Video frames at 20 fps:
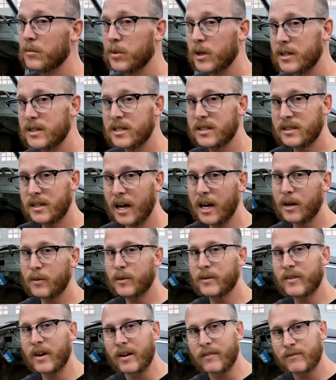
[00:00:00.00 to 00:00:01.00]
But today
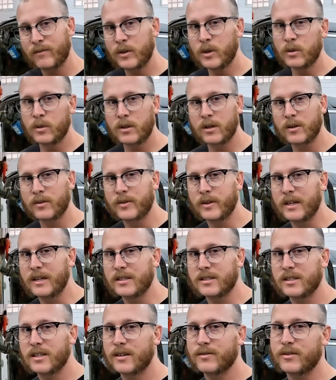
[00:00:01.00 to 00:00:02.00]
we've got a few little
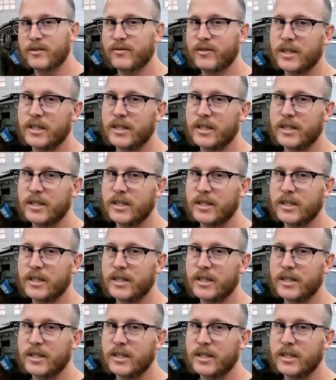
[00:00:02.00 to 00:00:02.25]
things left to